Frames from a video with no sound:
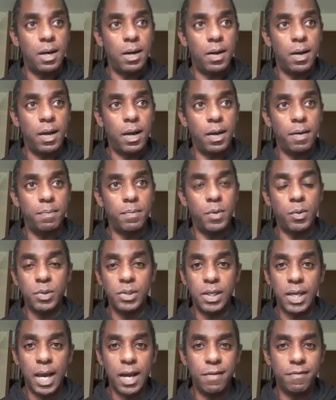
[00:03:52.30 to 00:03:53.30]
there was
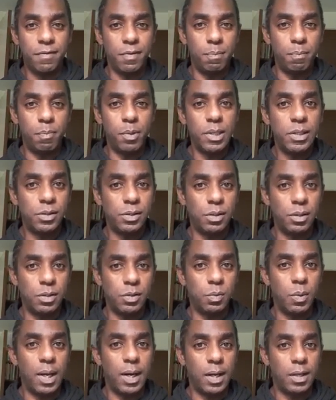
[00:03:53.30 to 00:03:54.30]
a guy from Bristol as
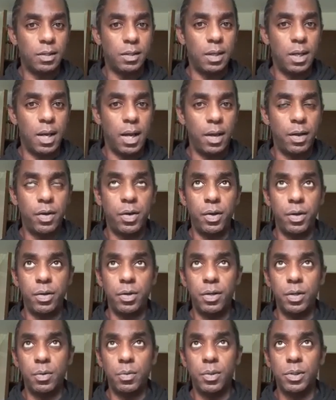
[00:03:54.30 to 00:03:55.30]
well, I heard,
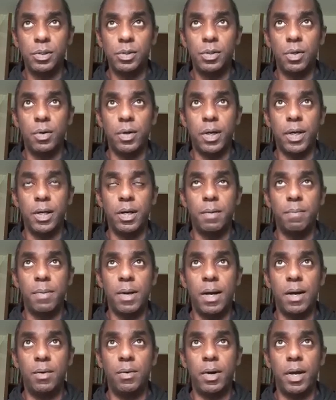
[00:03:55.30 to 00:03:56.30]
who was talking
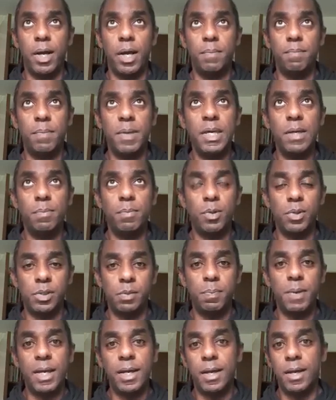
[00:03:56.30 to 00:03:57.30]
about people
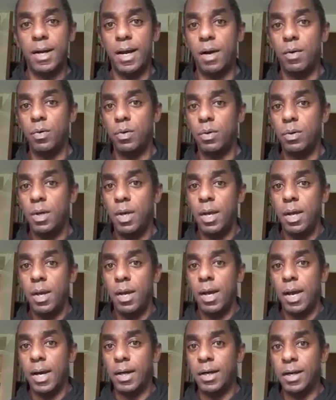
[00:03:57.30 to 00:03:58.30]
speaking out.
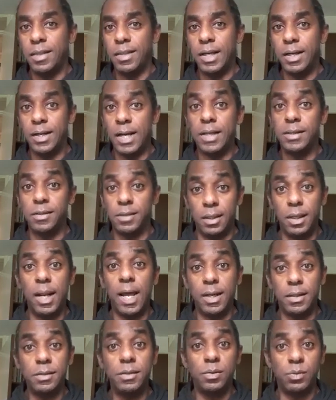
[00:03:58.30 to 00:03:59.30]
And I think that's the
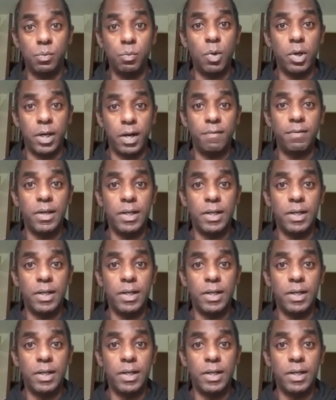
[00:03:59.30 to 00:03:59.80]
last one I've